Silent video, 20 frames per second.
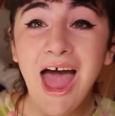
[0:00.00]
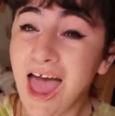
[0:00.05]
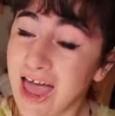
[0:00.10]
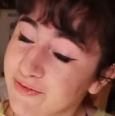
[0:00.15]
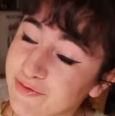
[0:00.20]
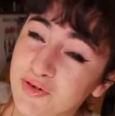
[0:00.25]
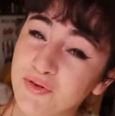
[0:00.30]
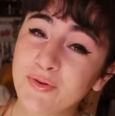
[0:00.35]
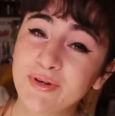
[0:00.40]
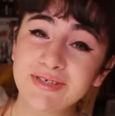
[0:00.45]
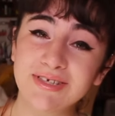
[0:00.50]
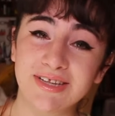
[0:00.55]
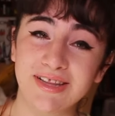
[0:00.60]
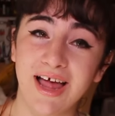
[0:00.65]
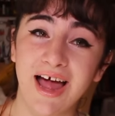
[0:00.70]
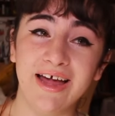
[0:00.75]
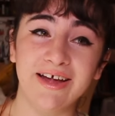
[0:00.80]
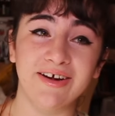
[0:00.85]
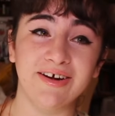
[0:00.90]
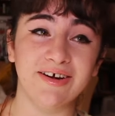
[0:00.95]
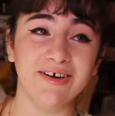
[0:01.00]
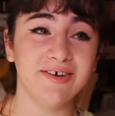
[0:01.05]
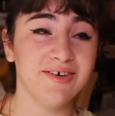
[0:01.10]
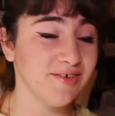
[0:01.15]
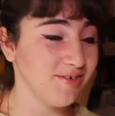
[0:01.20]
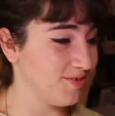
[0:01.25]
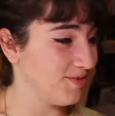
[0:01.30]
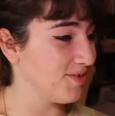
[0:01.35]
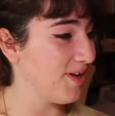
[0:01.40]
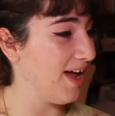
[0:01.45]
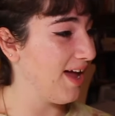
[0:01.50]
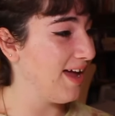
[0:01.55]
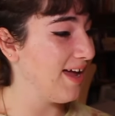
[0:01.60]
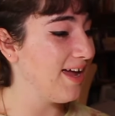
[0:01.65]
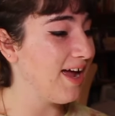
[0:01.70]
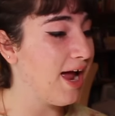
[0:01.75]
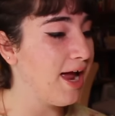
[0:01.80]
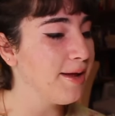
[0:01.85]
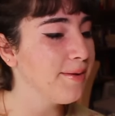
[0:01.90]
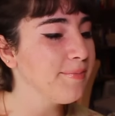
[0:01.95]
Everyone's a liar,
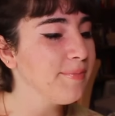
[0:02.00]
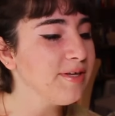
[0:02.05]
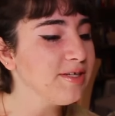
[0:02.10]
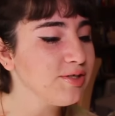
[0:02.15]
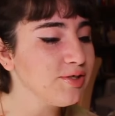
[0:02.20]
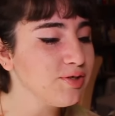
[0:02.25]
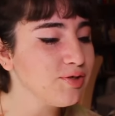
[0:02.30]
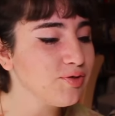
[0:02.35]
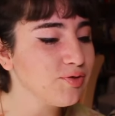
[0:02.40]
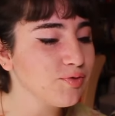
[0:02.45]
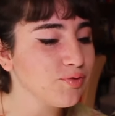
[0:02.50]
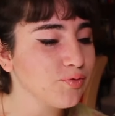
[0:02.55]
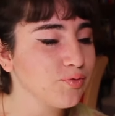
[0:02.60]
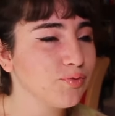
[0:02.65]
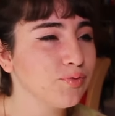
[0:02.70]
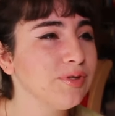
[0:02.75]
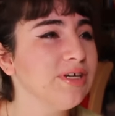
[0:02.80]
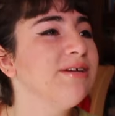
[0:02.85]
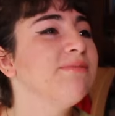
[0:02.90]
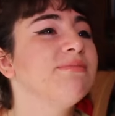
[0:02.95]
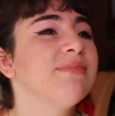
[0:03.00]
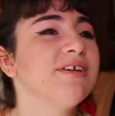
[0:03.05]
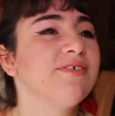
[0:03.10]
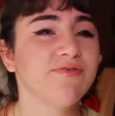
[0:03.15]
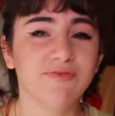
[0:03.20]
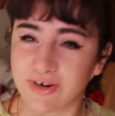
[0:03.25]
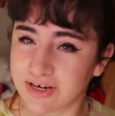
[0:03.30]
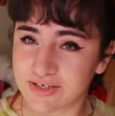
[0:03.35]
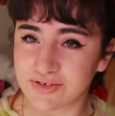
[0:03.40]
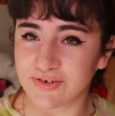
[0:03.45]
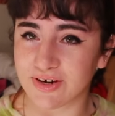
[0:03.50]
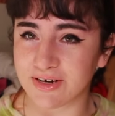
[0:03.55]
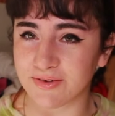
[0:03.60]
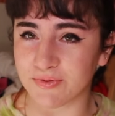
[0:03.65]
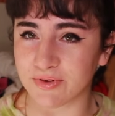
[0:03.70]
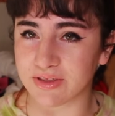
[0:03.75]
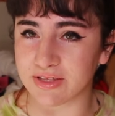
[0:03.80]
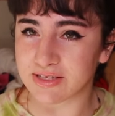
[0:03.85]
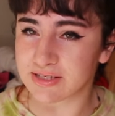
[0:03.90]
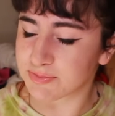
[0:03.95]
okay? I am extremely frustrated
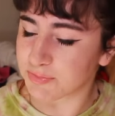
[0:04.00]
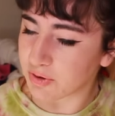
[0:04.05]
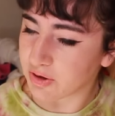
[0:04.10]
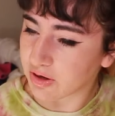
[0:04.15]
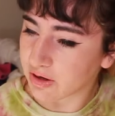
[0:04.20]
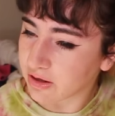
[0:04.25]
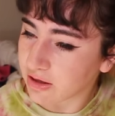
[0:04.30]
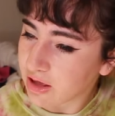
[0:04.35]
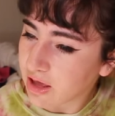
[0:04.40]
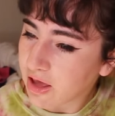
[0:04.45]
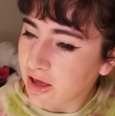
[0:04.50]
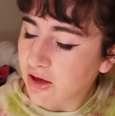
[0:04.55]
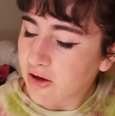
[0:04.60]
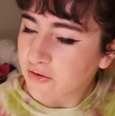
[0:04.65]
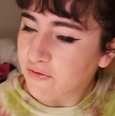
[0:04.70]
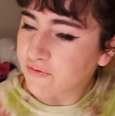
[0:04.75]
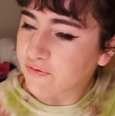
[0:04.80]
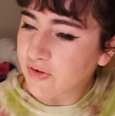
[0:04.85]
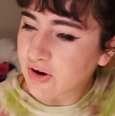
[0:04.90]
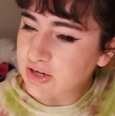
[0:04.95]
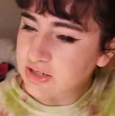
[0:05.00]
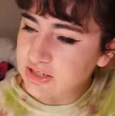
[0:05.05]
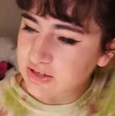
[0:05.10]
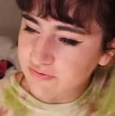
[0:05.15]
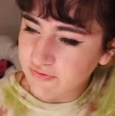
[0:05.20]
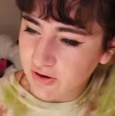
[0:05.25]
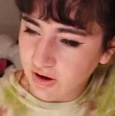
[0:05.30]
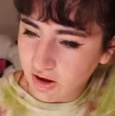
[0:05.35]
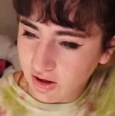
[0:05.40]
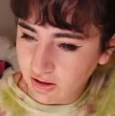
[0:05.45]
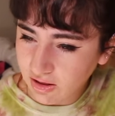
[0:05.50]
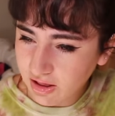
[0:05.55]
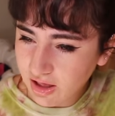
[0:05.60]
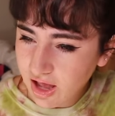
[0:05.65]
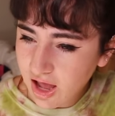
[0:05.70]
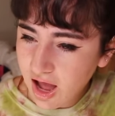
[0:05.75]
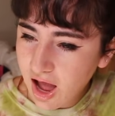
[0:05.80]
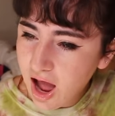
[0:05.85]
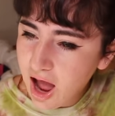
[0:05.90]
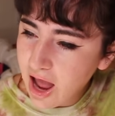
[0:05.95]
with this book. First of all,
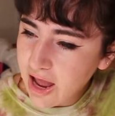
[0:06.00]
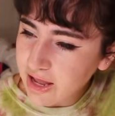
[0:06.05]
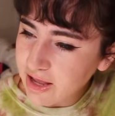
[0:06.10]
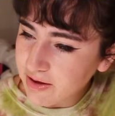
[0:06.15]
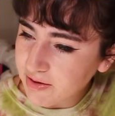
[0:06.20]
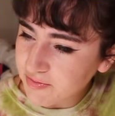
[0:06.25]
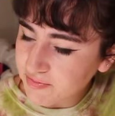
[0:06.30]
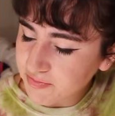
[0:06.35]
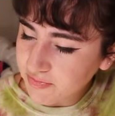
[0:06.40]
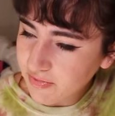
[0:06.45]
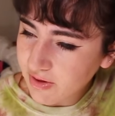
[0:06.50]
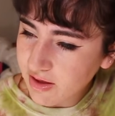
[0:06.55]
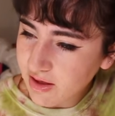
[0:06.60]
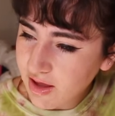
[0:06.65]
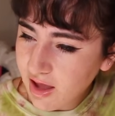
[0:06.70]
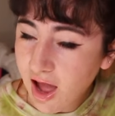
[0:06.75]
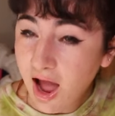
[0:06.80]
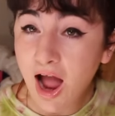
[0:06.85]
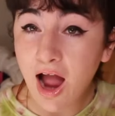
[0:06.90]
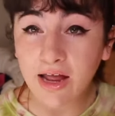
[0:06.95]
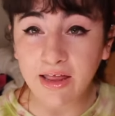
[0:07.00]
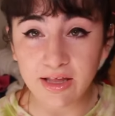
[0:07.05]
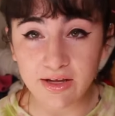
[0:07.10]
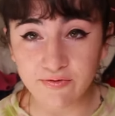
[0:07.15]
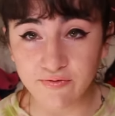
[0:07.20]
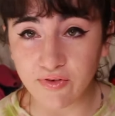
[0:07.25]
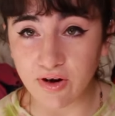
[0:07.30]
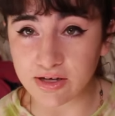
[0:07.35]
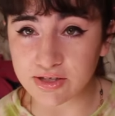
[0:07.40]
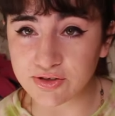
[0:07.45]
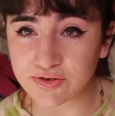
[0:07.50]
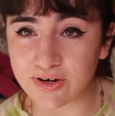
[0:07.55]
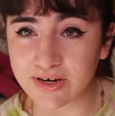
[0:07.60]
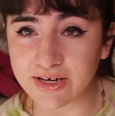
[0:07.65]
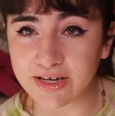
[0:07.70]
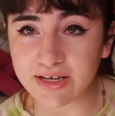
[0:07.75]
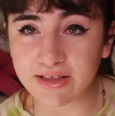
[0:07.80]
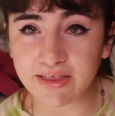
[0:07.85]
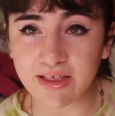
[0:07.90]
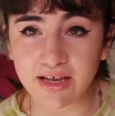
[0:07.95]
I am highly
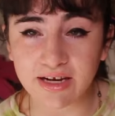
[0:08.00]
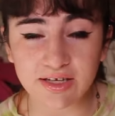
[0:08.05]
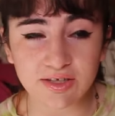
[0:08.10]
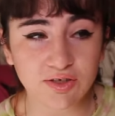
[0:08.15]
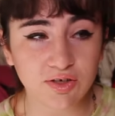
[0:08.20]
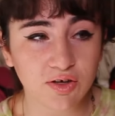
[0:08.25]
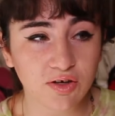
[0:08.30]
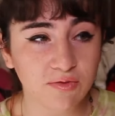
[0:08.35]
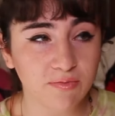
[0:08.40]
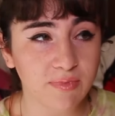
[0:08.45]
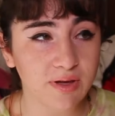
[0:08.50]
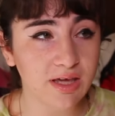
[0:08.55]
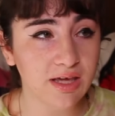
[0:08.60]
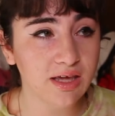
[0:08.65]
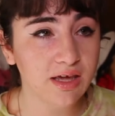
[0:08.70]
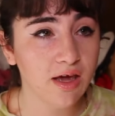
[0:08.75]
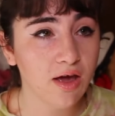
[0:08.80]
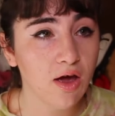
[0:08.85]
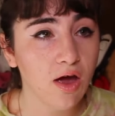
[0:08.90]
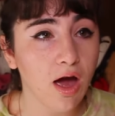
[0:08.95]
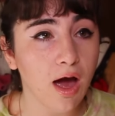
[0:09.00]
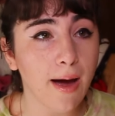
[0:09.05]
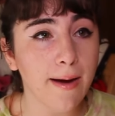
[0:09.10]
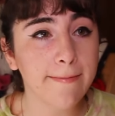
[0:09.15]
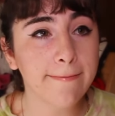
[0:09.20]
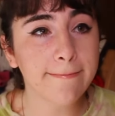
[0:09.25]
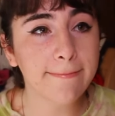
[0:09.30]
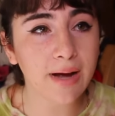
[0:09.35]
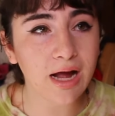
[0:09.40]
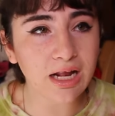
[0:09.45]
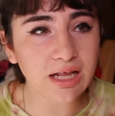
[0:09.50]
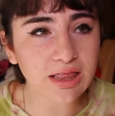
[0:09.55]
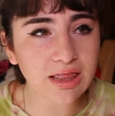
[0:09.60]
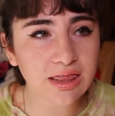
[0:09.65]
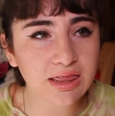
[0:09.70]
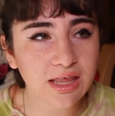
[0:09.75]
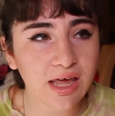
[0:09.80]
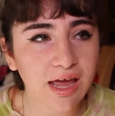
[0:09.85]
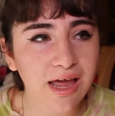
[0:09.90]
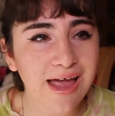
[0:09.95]
frustrated that it took me a
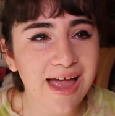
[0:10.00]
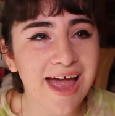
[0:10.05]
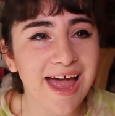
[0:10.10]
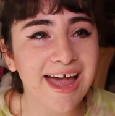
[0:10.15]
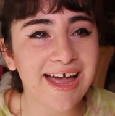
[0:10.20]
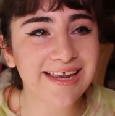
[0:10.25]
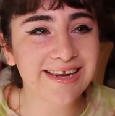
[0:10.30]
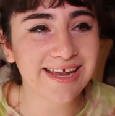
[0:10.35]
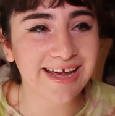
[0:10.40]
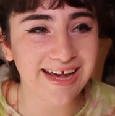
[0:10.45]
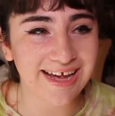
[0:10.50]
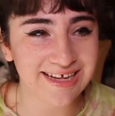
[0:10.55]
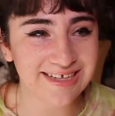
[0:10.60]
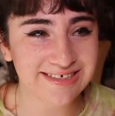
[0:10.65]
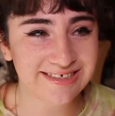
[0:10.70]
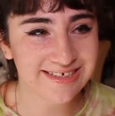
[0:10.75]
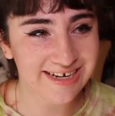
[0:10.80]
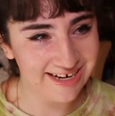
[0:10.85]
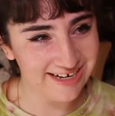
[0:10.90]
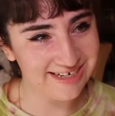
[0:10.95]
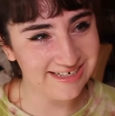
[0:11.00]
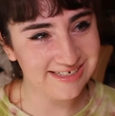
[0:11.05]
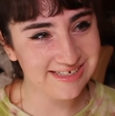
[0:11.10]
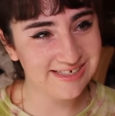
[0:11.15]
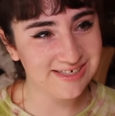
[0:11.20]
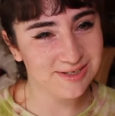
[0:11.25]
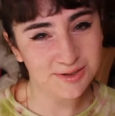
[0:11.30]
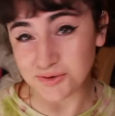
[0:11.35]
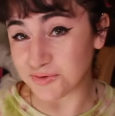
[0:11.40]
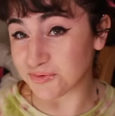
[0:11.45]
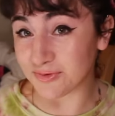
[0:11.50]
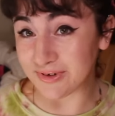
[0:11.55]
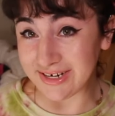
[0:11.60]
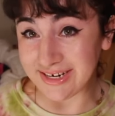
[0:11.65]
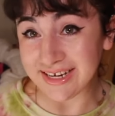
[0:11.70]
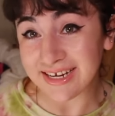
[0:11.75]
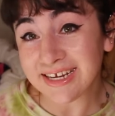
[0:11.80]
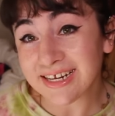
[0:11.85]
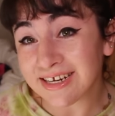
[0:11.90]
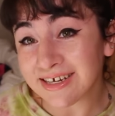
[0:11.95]
month and 8 days to
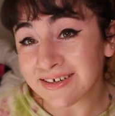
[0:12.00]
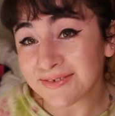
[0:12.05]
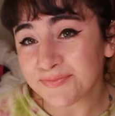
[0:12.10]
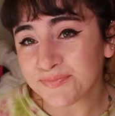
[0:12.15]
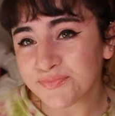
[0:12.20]
read.